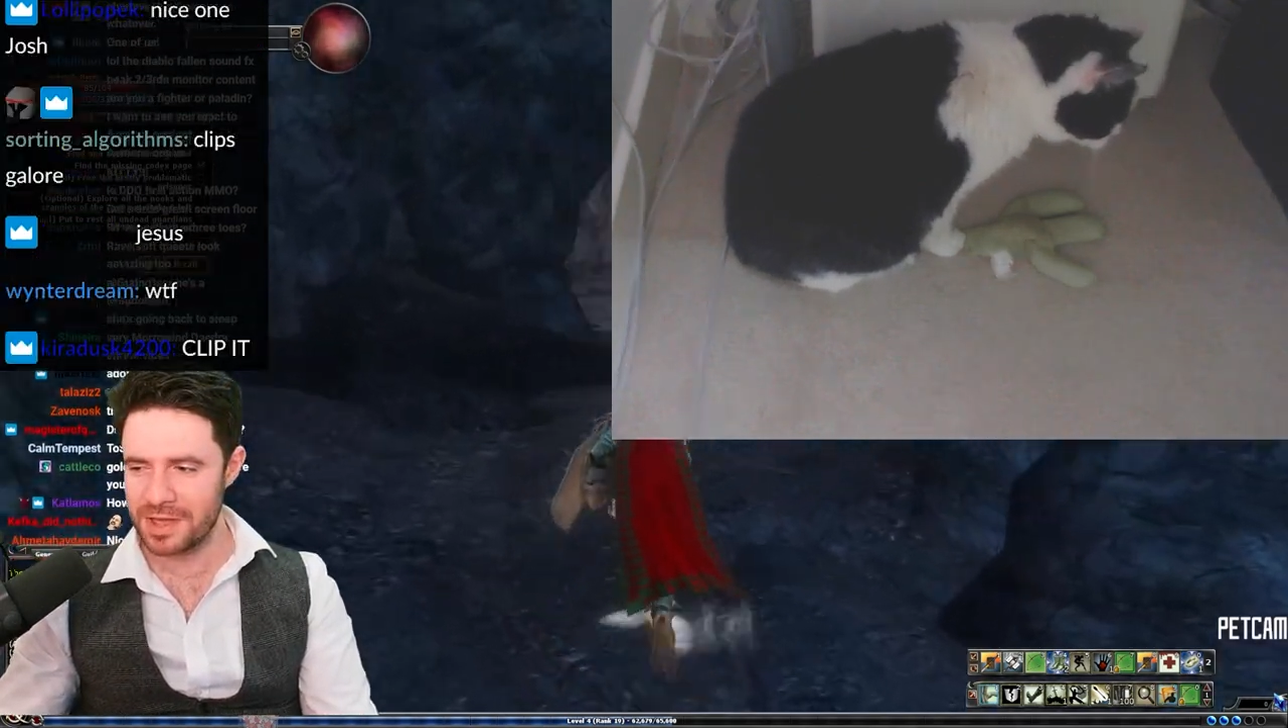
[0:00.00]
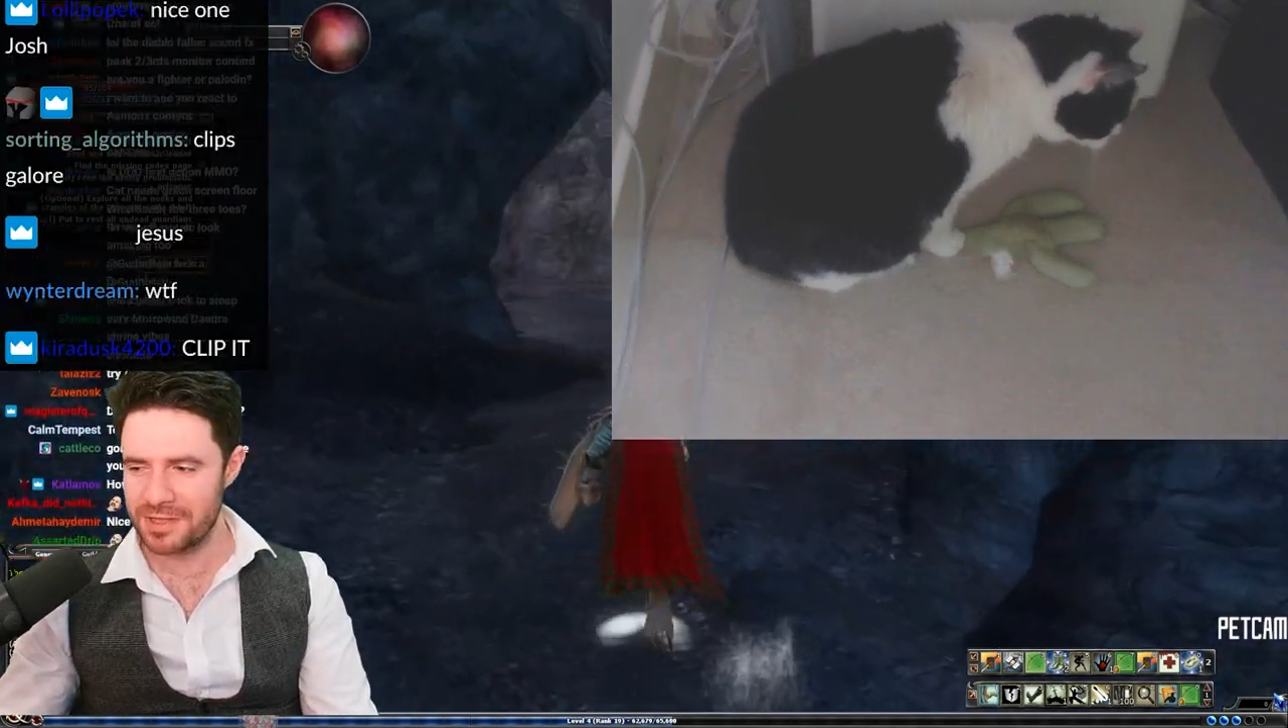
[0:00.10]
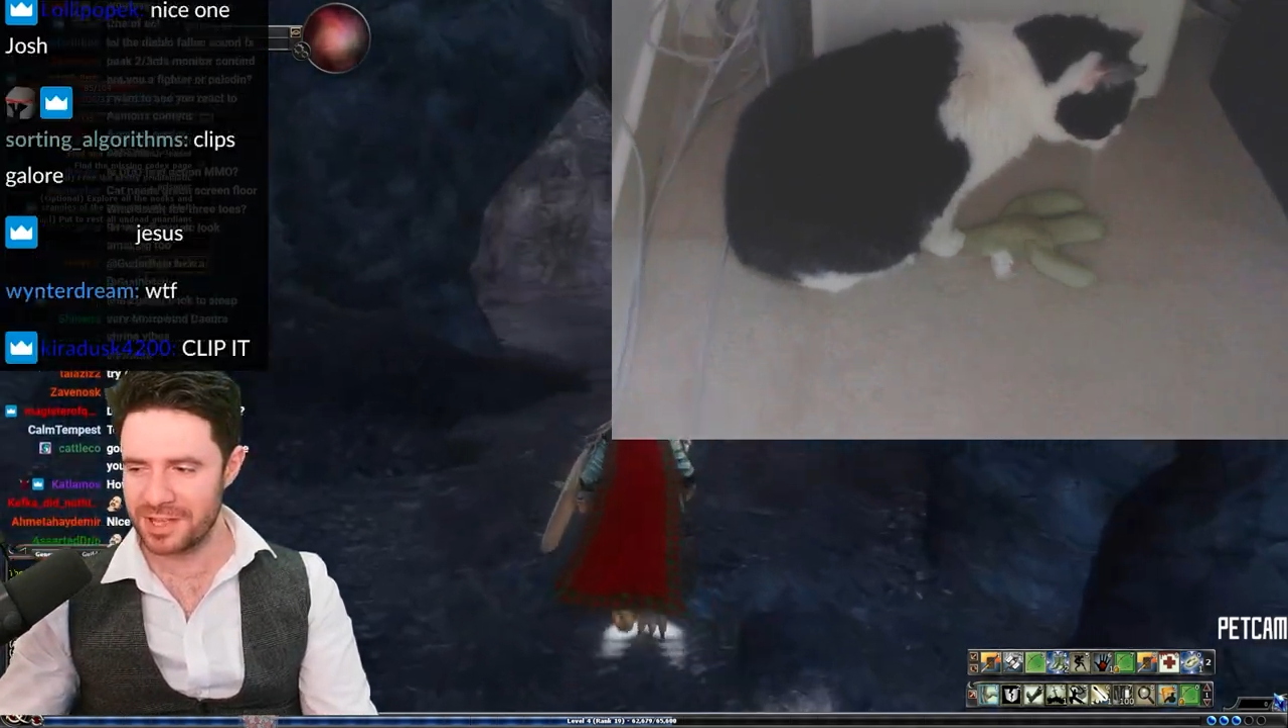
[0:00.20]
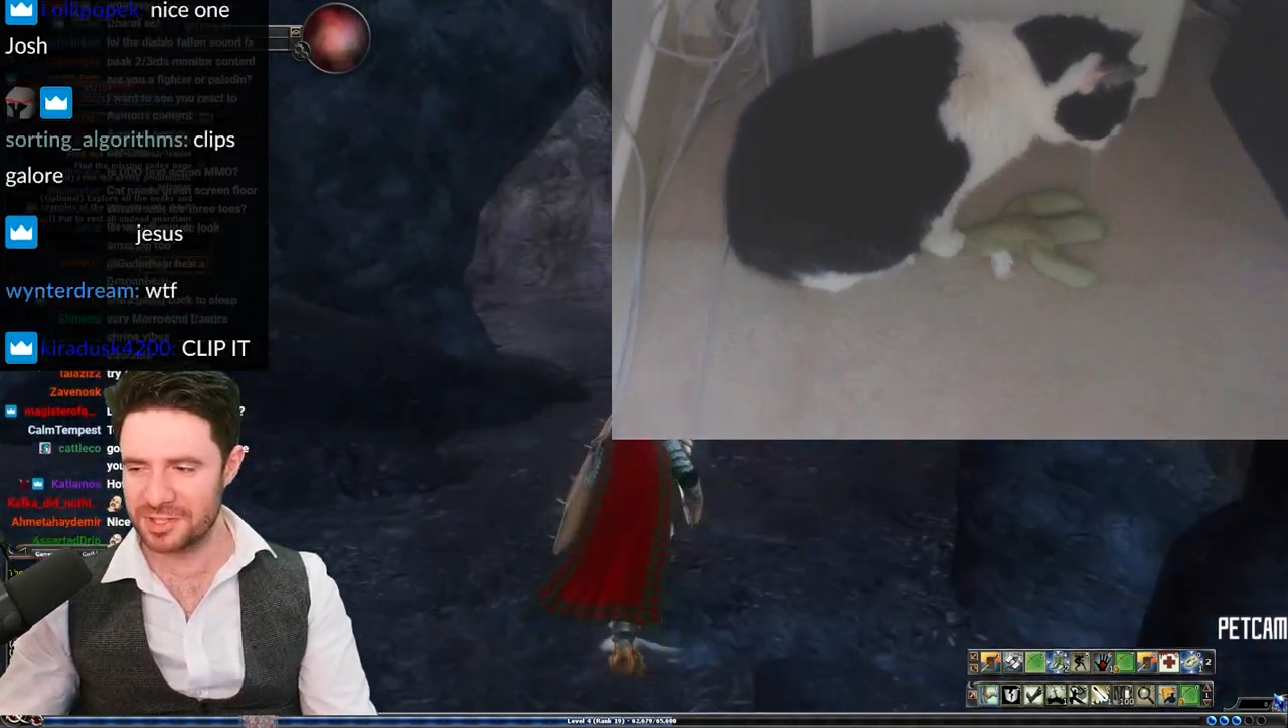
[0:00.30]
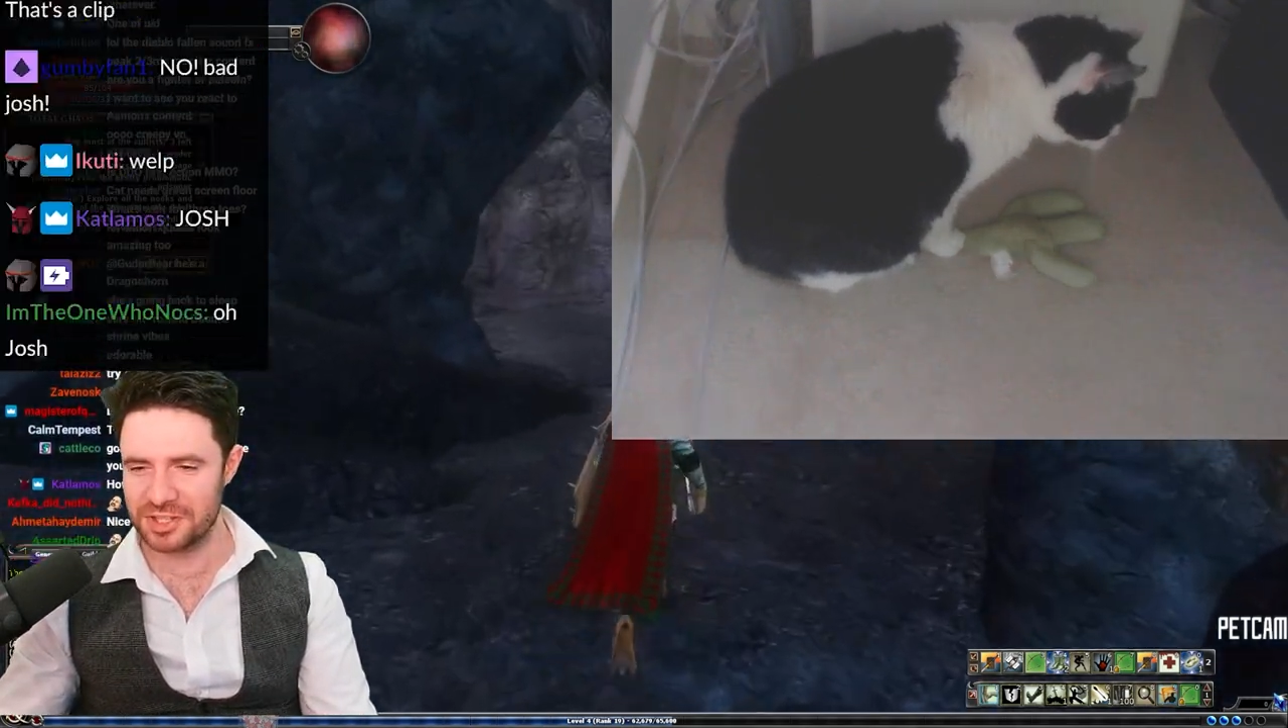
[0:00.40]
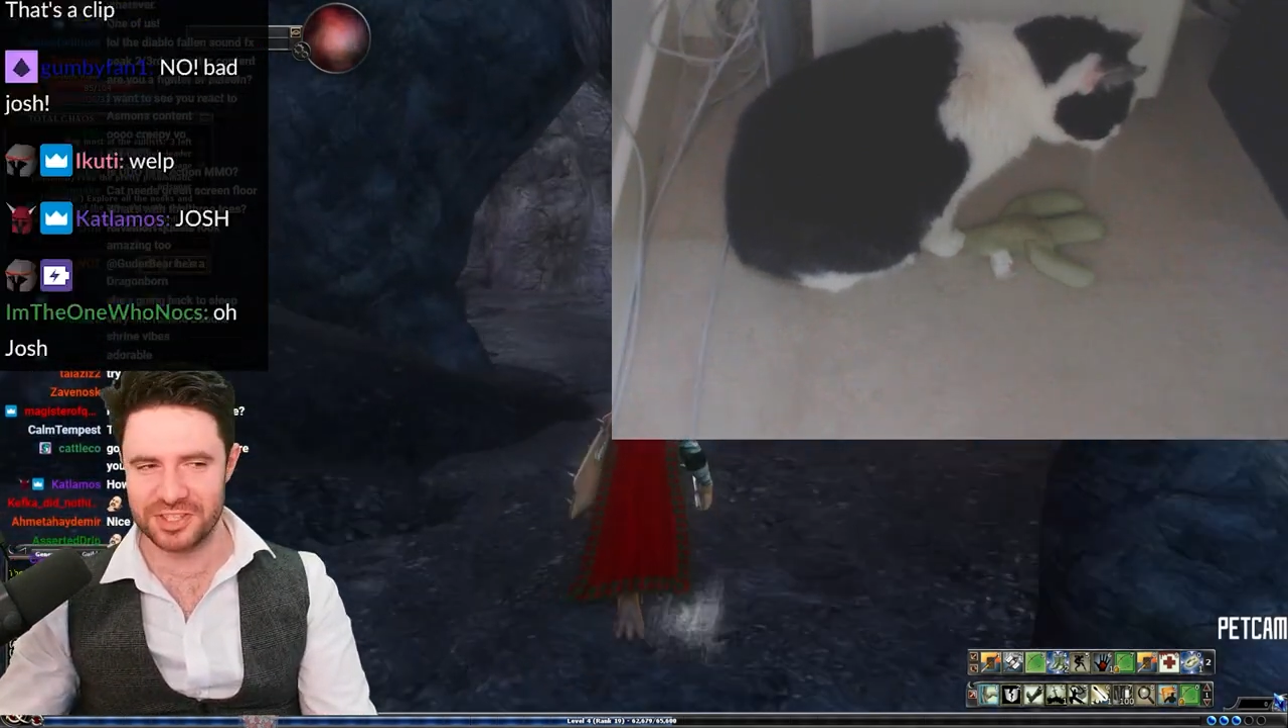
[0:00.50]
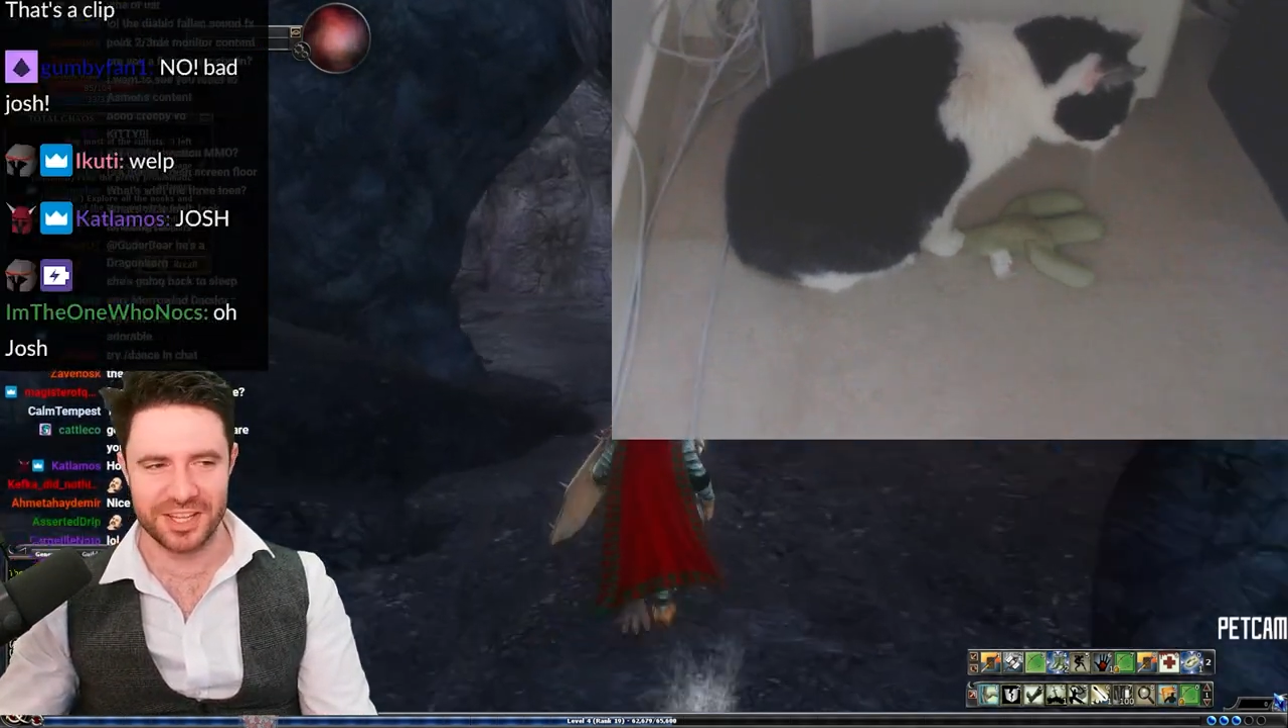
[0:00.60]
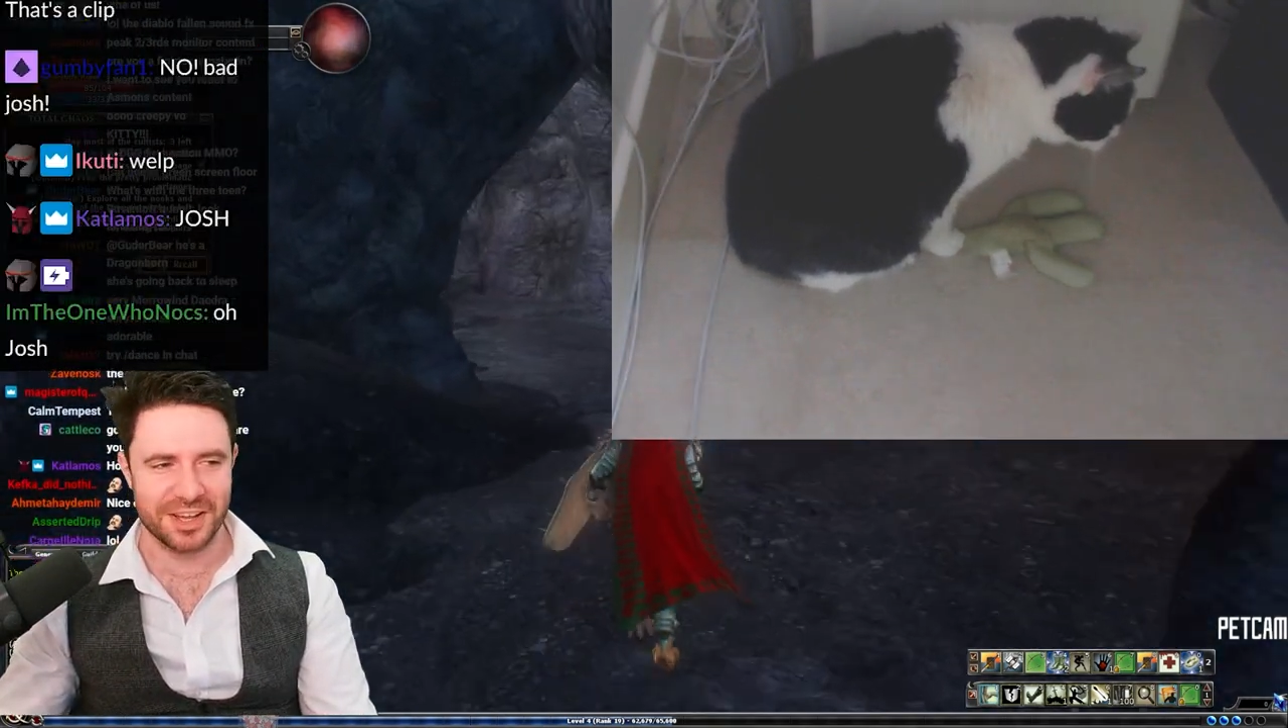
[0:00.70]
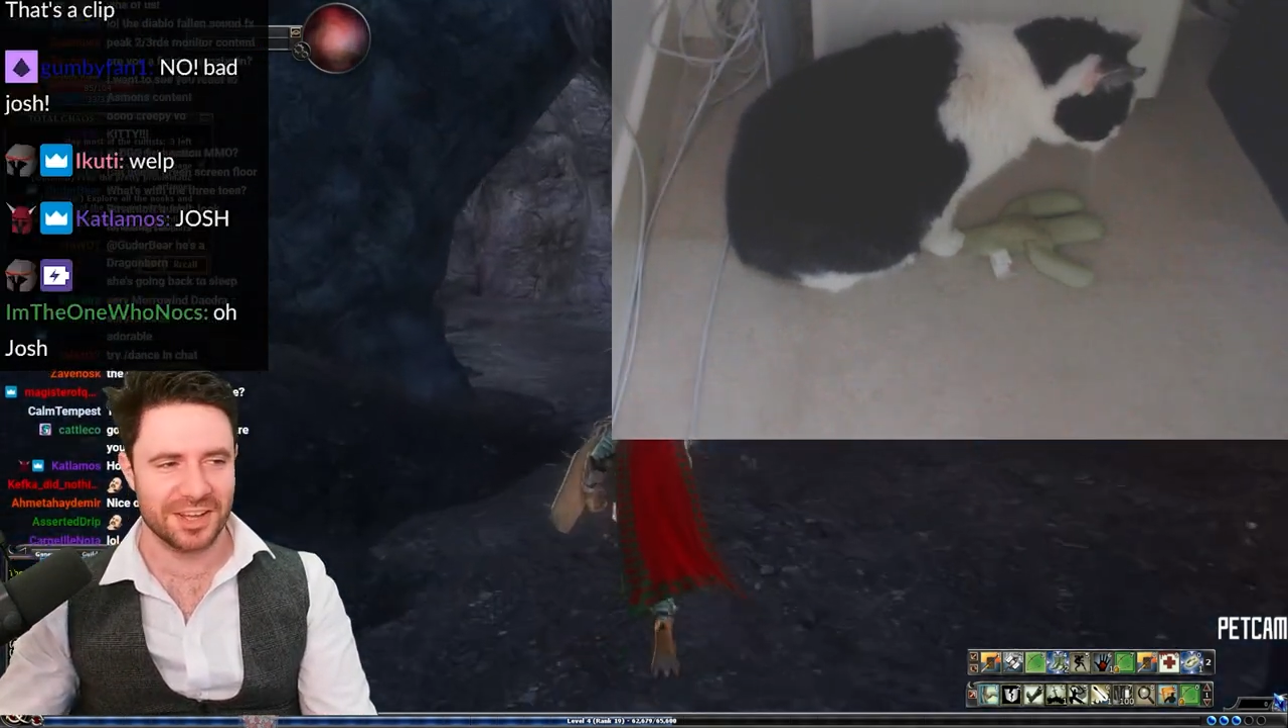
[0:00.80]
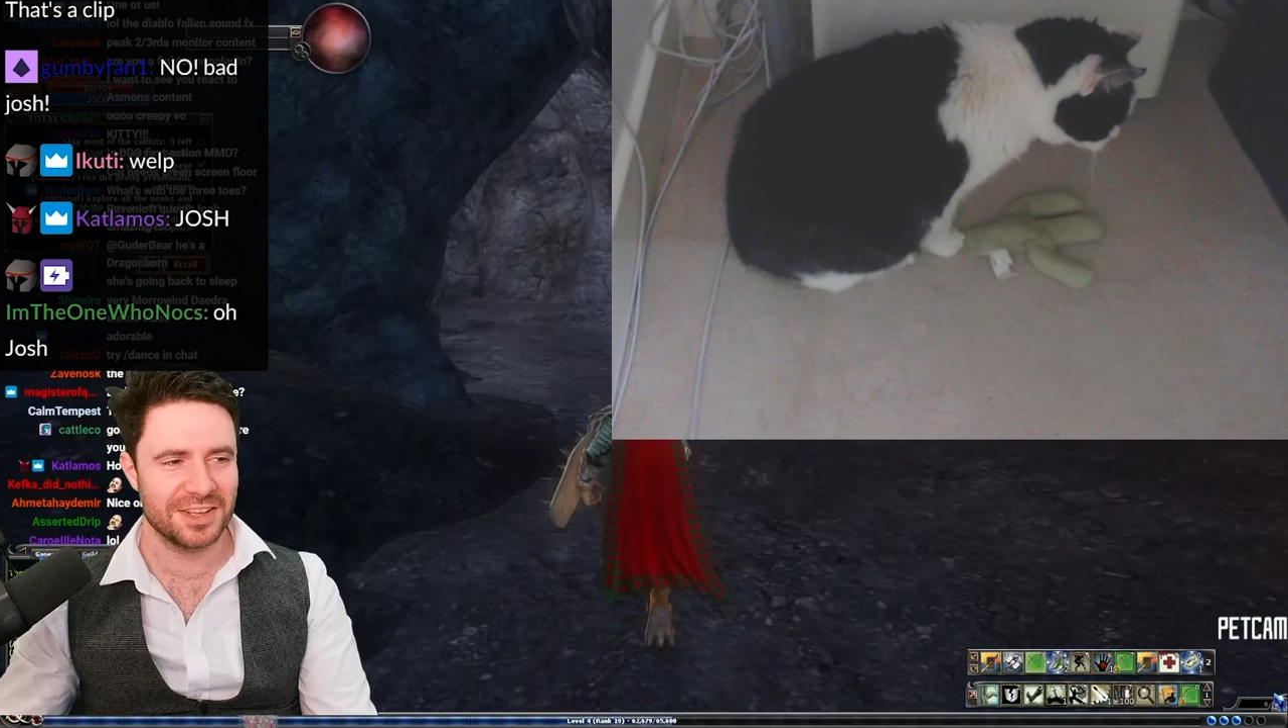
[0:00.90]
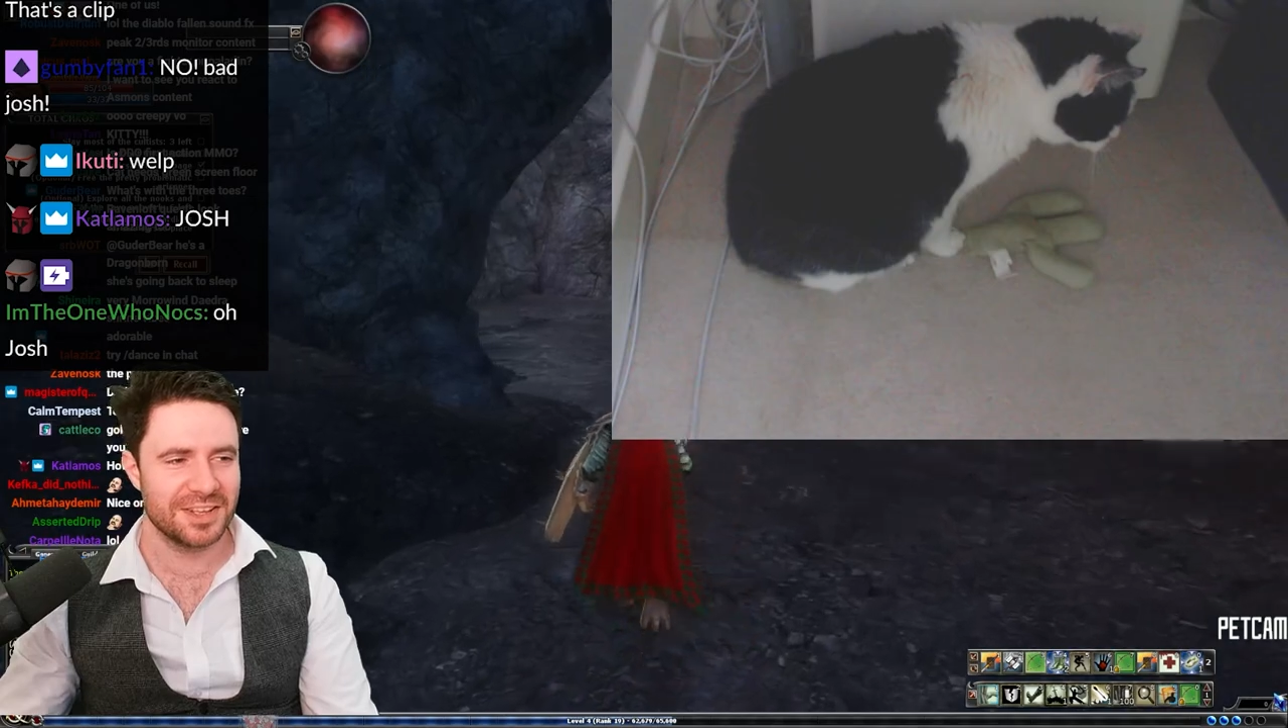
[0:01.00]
There's your dinner.